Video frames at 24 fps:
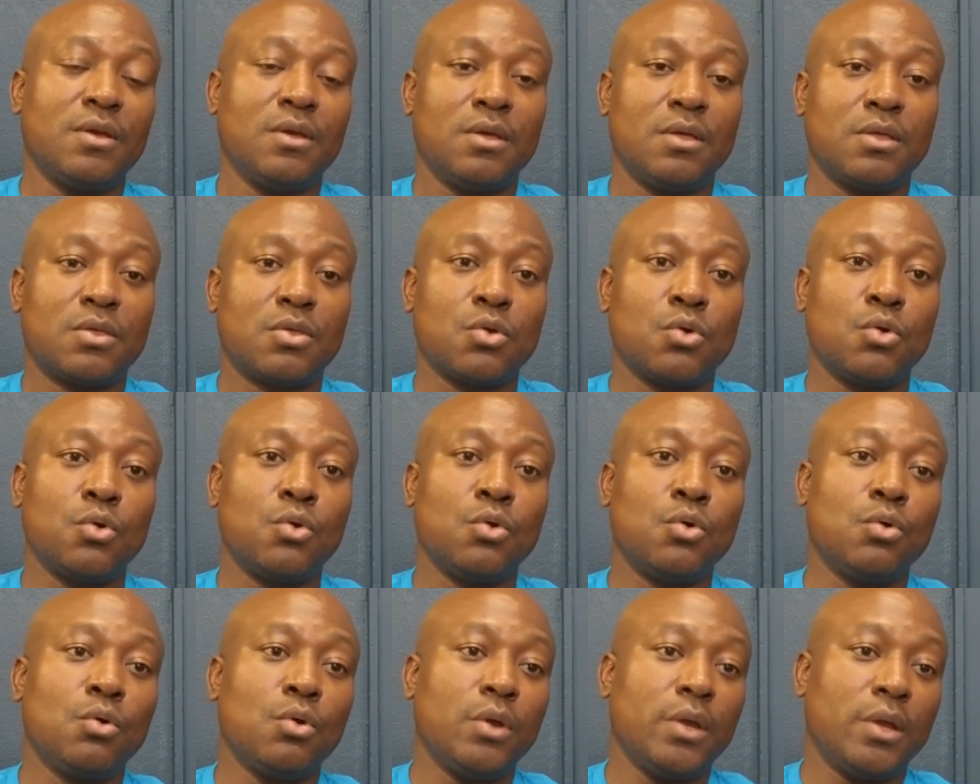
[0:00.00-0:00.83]

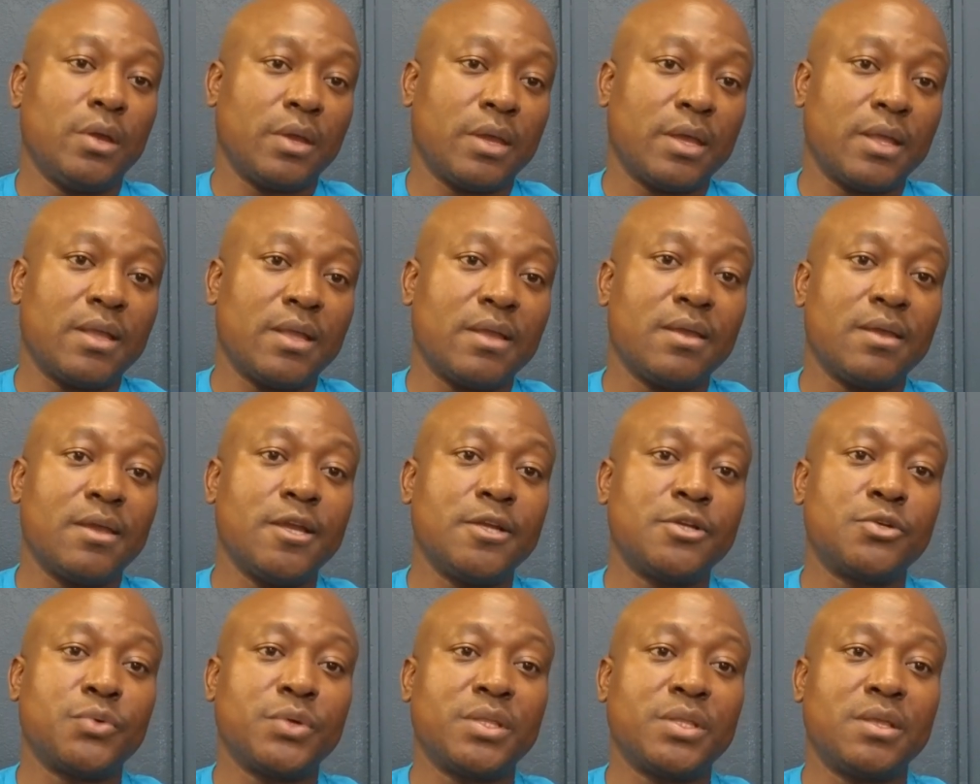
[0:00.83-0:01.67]
So get
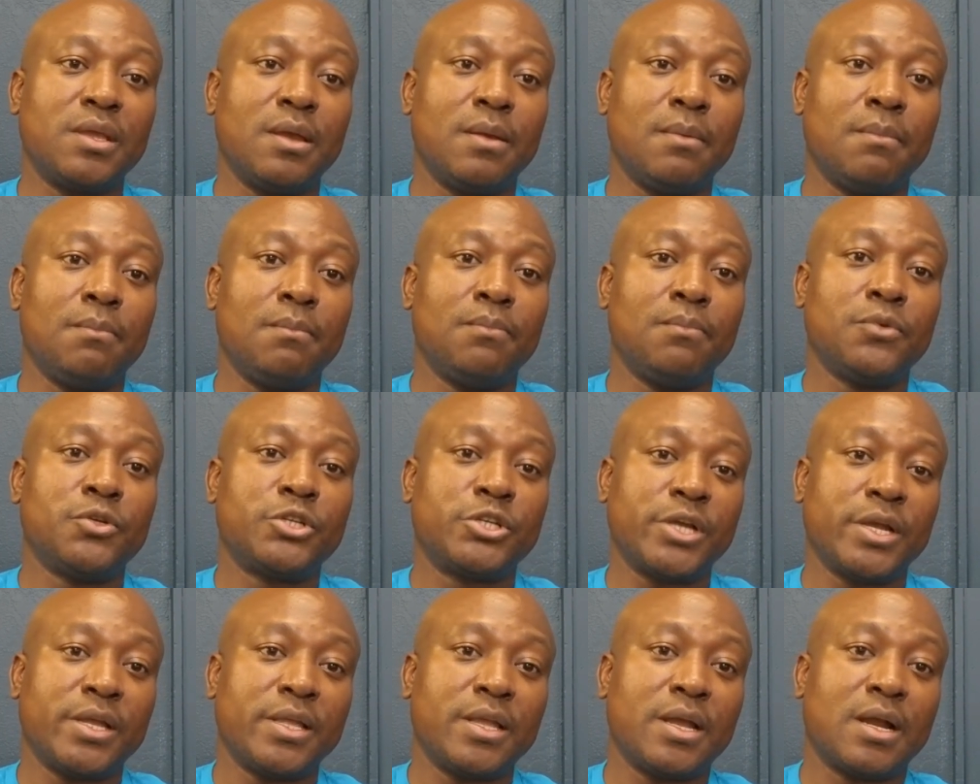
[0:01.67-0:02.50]
engaged with them,
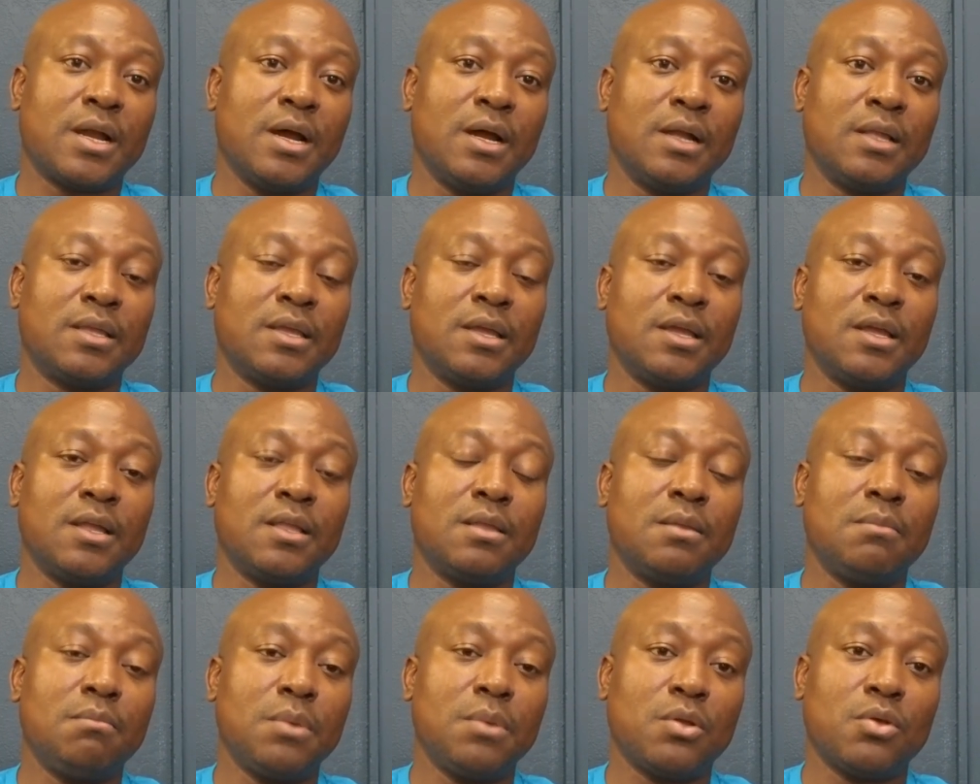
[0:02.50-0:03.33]
share their content,
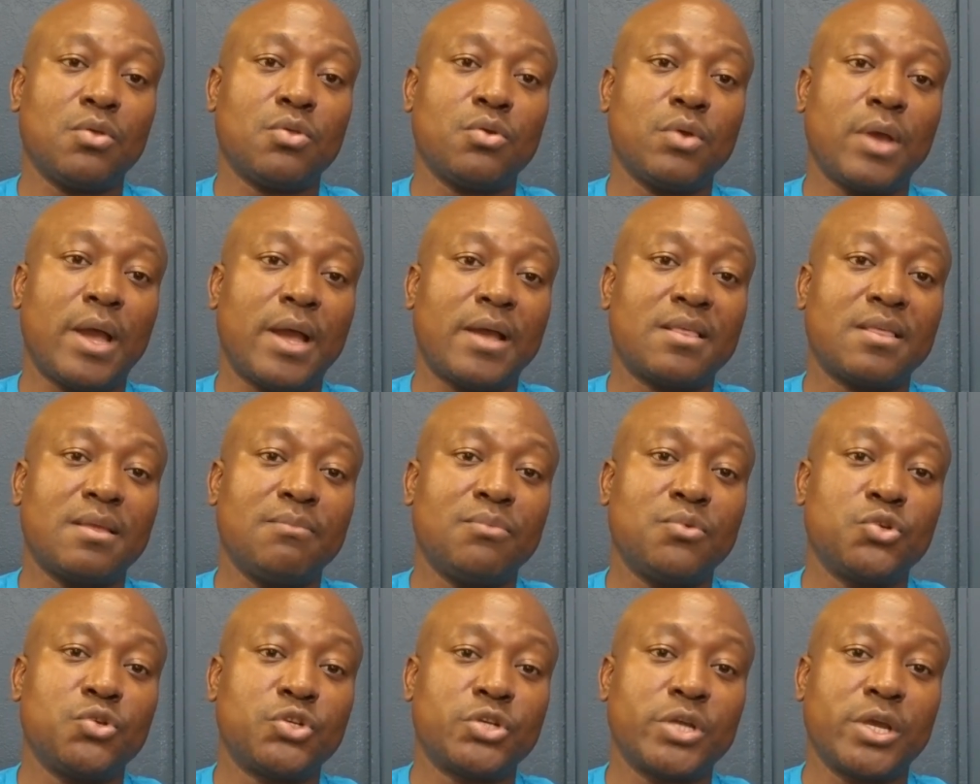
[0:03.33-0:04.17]
but also ask them
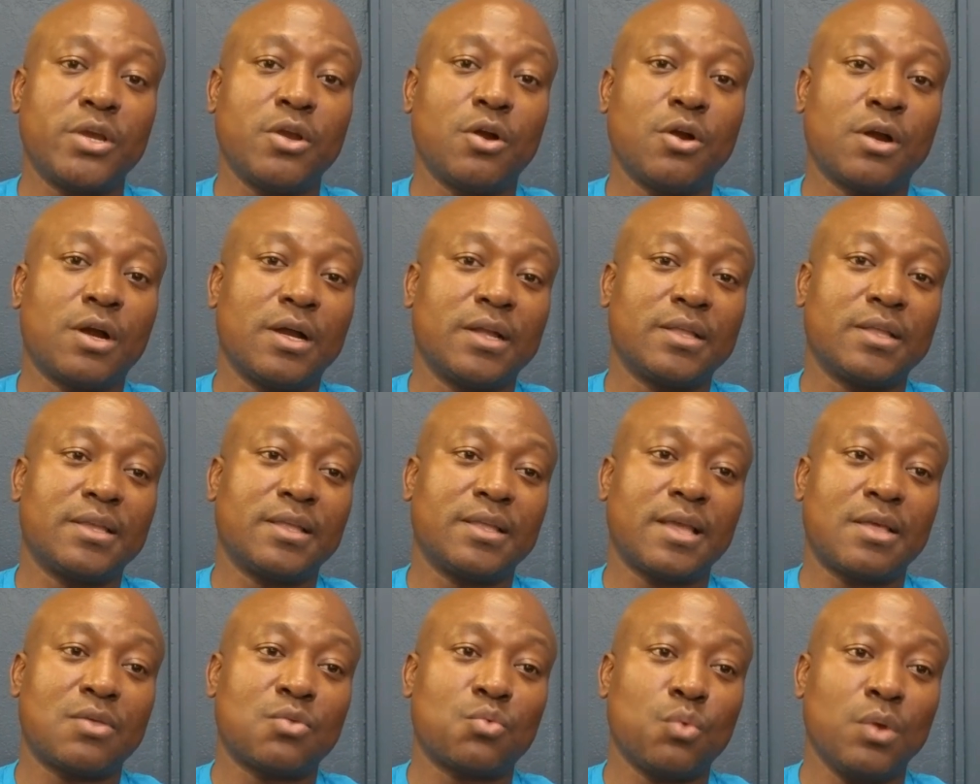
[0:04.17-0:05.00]
to share your content
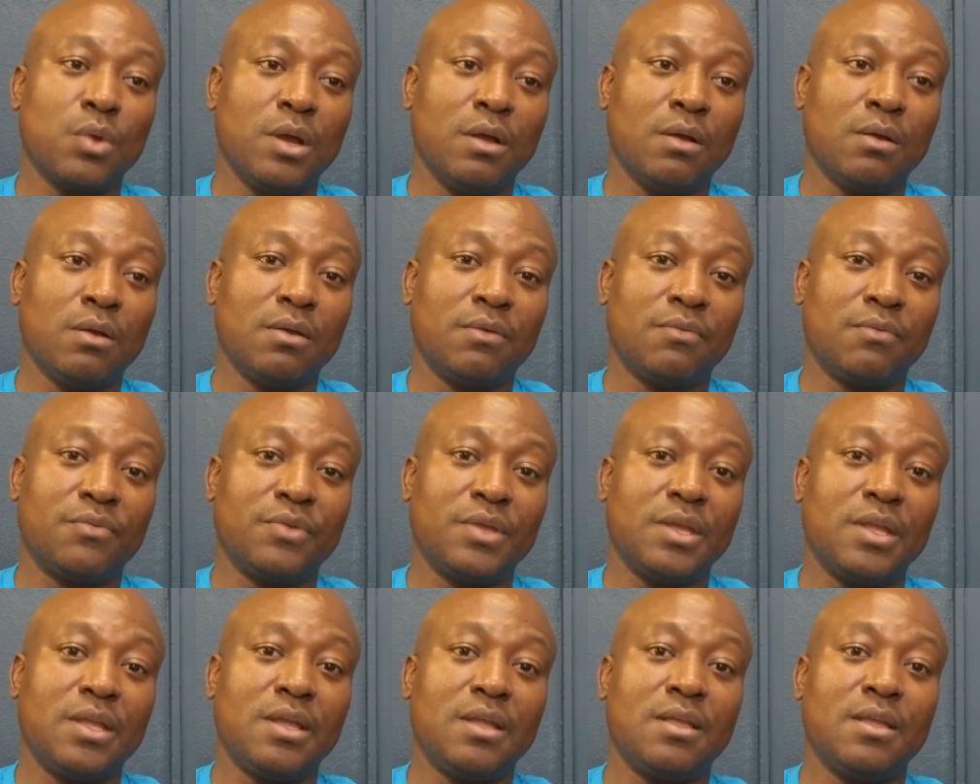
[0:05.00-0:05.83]
as well if
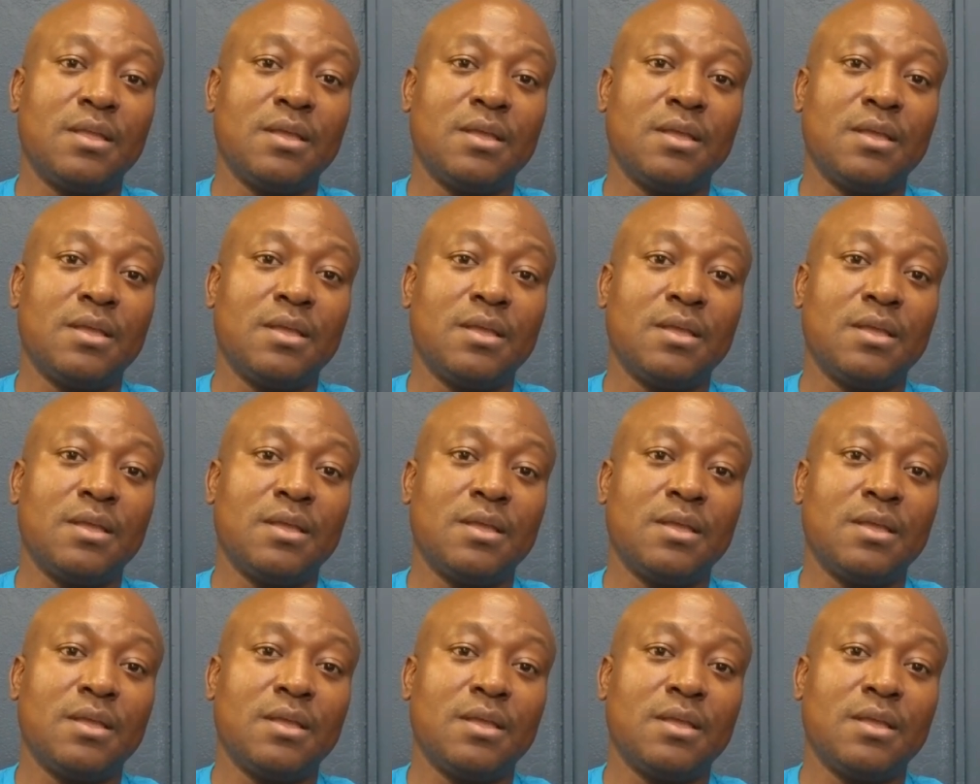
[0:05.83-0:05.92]
needed,